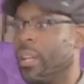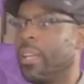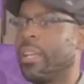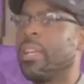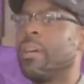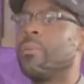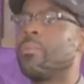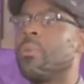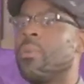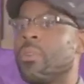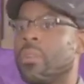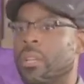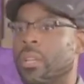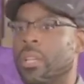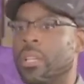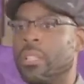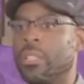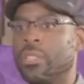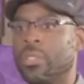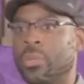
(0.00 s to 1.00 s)

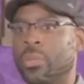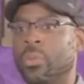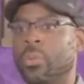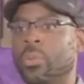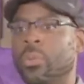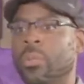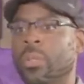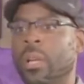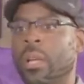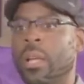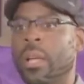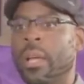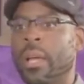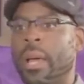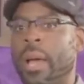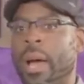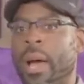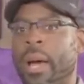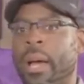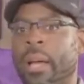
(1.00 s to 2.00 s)
until
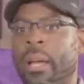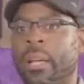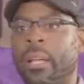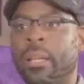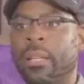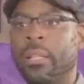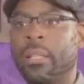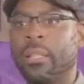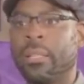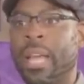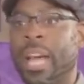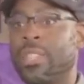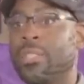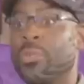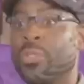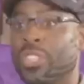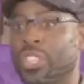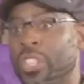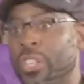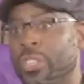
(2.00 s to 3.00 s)
I got
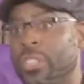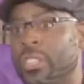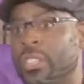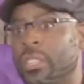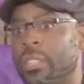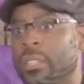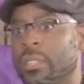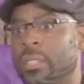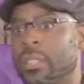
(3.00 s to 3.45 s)
to a church.